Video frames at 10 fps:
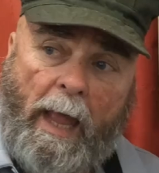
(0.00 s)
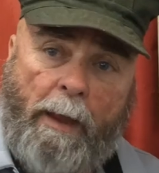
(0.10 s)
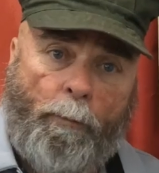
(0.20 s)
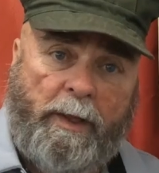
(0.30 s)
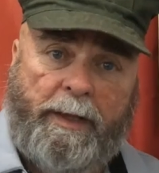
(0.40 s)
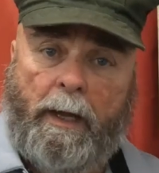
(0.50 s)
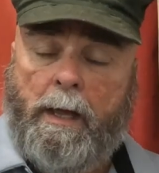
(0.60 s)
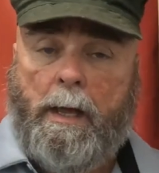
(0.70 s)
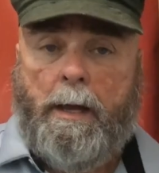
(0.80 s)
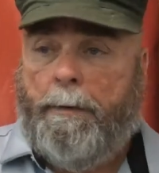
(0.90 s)
And when the
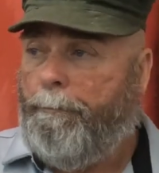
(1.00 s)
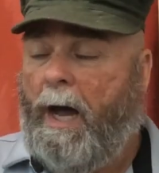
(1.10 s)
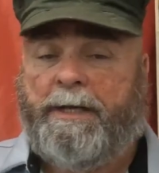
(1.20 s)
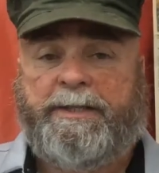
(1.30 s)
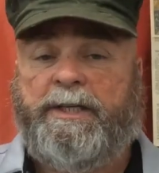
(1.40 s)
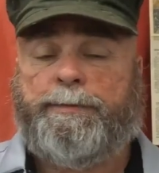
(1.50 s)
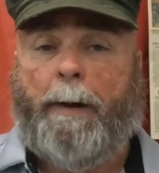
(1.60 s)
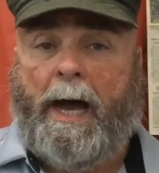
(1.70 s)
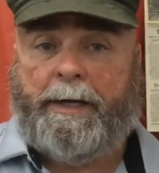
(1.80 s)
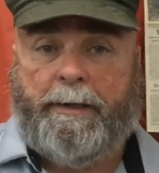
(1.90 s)
posse
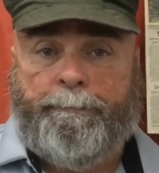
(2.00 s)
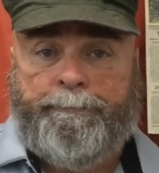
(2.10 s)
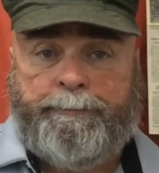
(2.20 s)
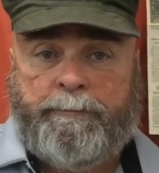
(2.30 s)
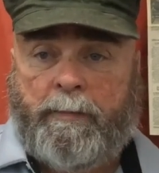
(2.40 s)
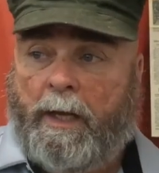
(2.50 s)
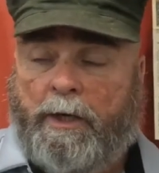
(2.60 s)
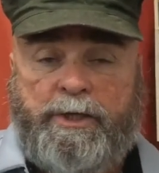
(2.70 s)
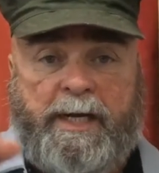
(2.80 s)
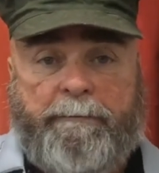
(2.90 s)
spotted them,
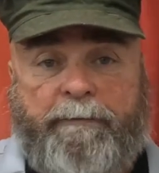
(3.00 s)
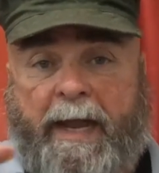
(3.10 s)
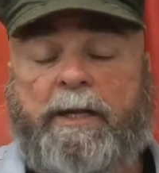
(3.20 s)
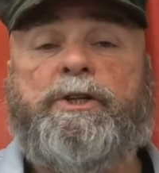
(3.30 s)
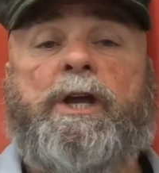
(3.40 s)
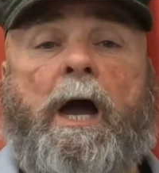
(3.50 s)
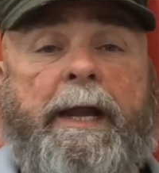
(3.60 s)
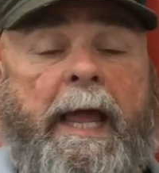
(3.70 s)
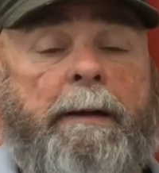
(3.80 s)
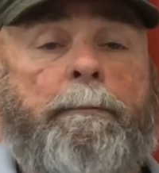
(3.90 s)
Jim Vance
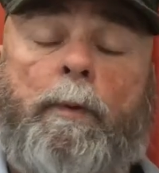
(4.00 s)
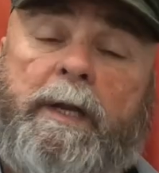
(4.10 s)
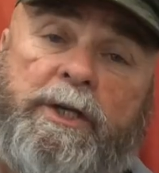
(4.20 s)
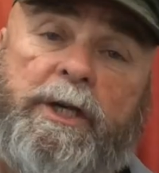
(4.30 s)
shot at him. And when he